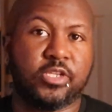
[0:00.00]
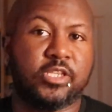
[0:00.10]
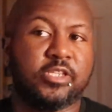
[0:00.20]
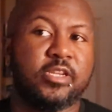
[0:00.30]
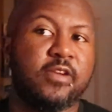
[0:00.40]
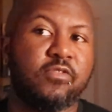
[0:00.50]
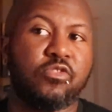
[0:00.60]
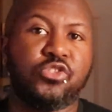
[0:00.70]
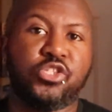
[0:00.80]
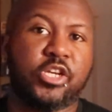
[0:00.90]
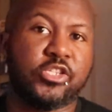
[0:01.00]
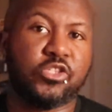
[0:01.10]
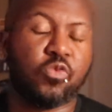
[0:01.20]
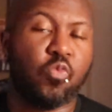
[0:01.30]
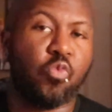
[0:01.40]
It's never
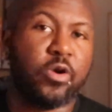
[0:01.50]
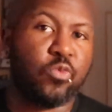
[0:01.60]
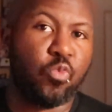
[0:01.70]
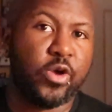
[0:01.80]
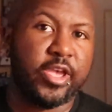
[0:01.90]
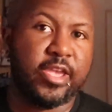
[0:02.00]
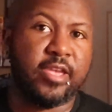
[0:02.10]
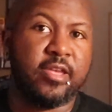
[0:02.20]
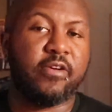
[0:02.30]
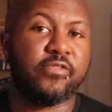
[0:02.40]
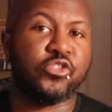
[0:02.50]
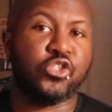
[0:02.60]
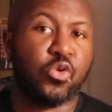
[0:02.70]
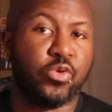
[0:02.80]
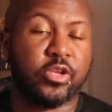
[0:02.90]
just one way of
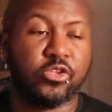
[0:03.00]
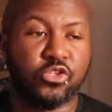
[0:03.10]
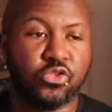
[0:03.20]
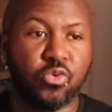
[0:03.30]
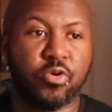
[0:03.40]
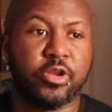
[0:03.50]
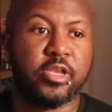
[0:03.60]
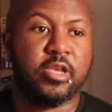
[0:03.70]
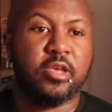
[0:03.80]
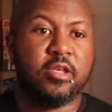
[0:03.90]
showing a story.